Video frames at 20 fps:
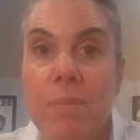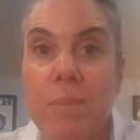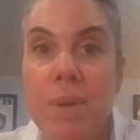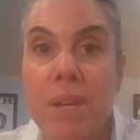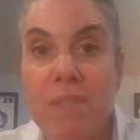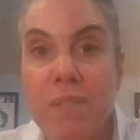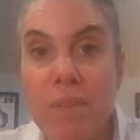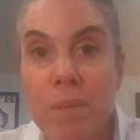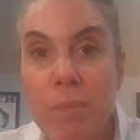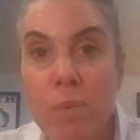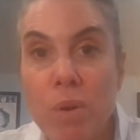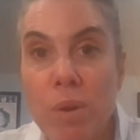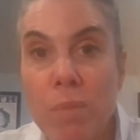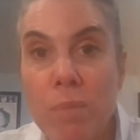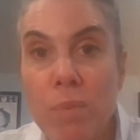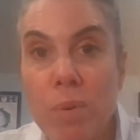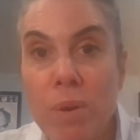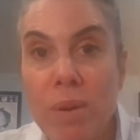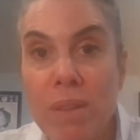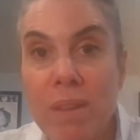But even more
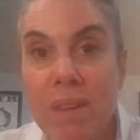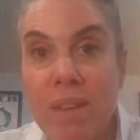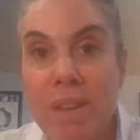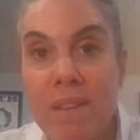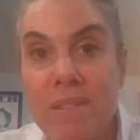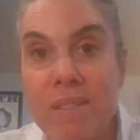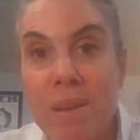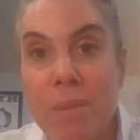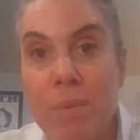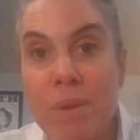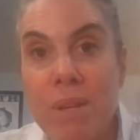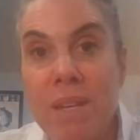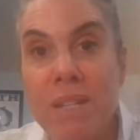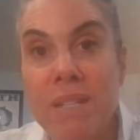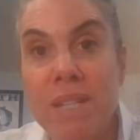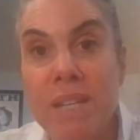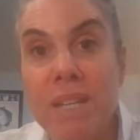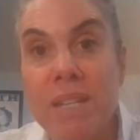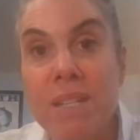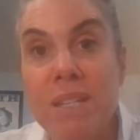importantly is that we
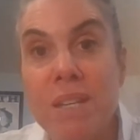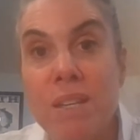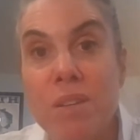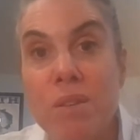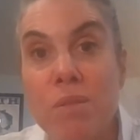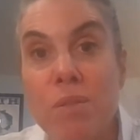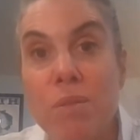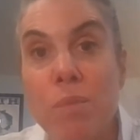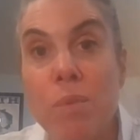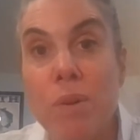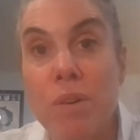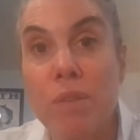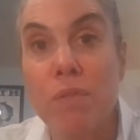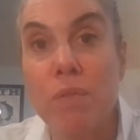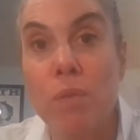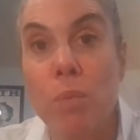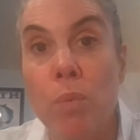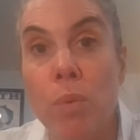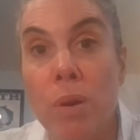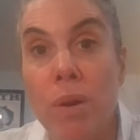need to continue the
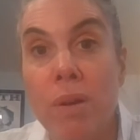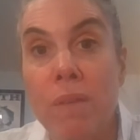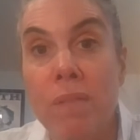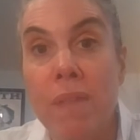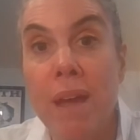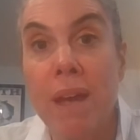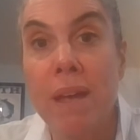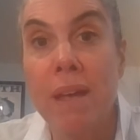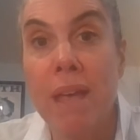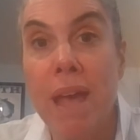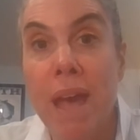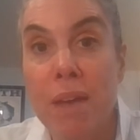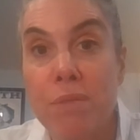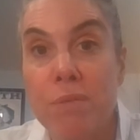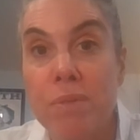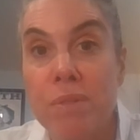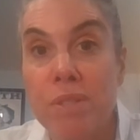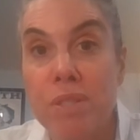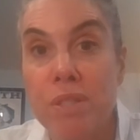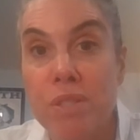wonderful work that
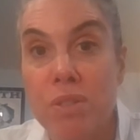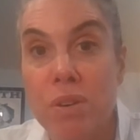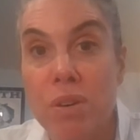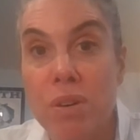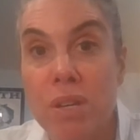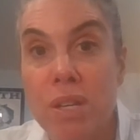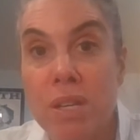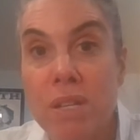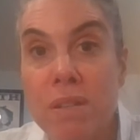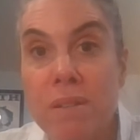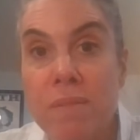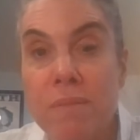Katherine started,